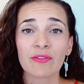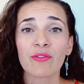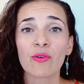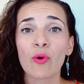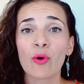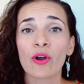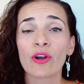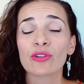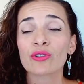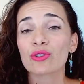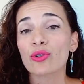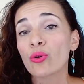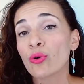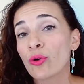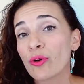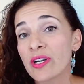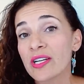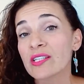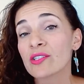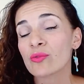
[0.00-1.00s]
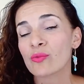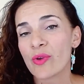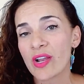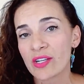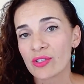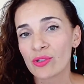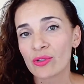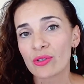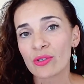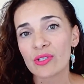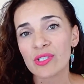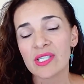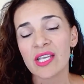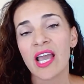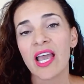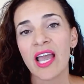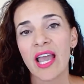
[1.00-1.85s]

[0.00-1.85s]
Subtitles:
for tourist rentals,